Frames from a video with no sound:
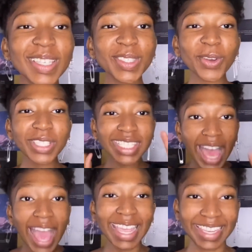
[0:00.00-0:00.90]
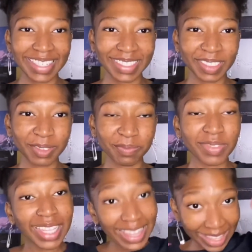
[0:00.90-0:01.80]
is your sign.
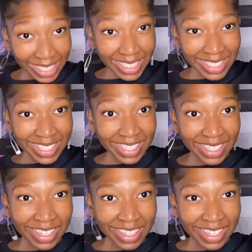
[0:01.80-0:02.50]
This,